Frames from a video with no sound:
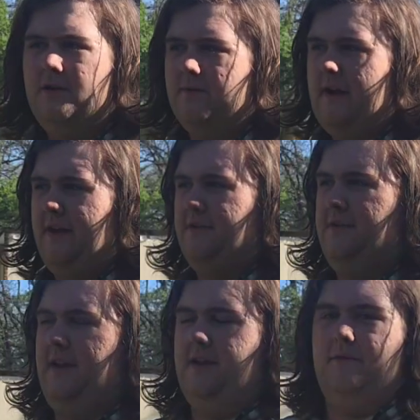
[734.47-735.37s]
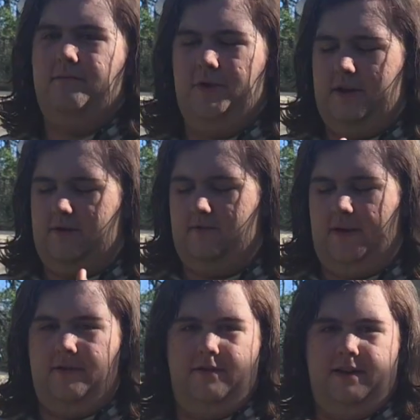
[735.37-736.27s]
rather than
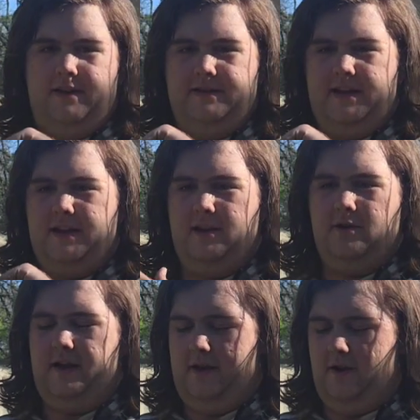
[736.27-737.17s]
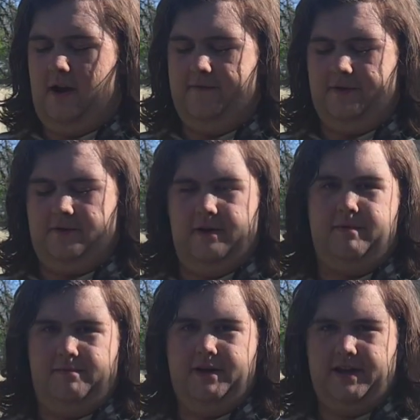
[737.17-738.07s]
taking your hand off the grip
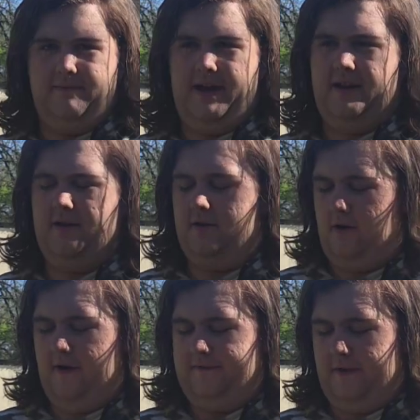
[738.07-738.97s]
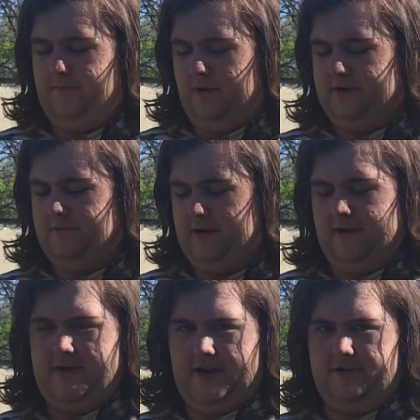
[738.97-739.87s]
and putting it back, or off the bolt and putting
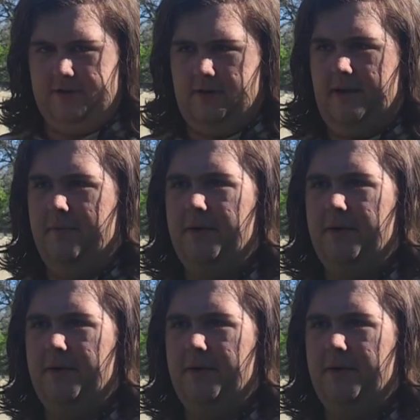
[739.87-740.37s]
it back on the grip.